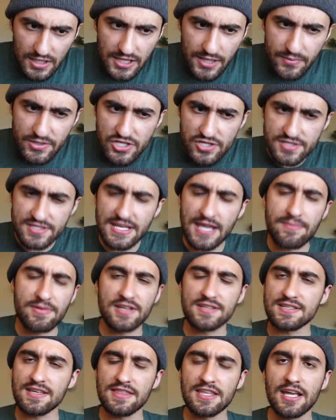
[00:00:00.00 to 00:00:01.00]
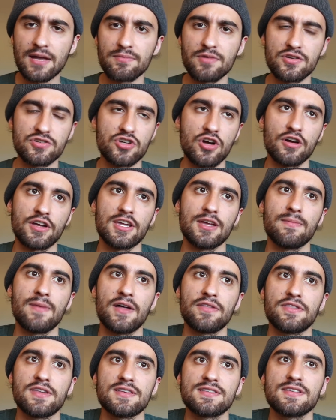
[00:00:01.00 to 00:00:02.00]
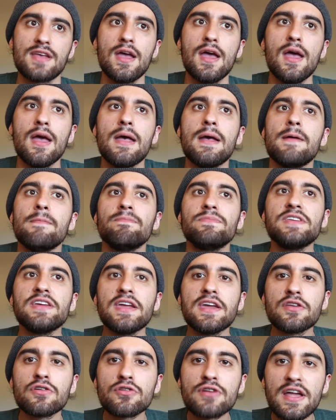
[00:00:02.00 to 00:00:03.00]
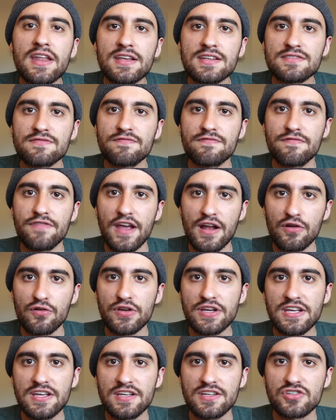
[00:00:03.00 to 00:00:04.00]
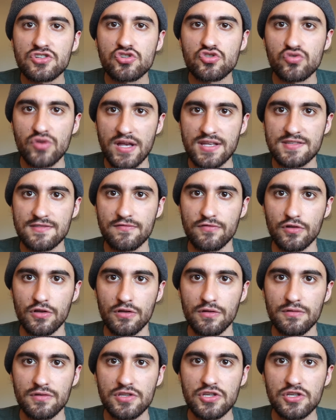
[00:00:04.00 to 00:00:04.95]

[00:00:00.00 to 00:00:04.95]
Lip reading: Let me just say, because I think I'm done talking about this, the internet is very stressful.